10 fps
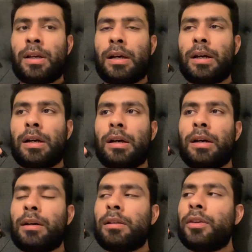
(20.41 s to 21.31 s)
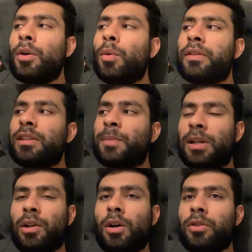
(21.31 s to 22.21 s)
You know what? There's been
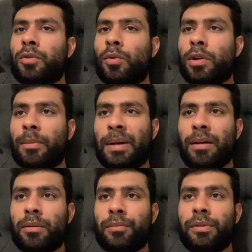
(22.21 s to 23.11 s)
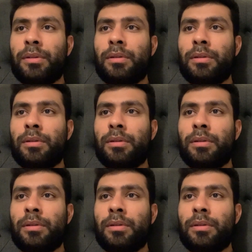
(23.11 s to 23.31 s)
a lot of talk about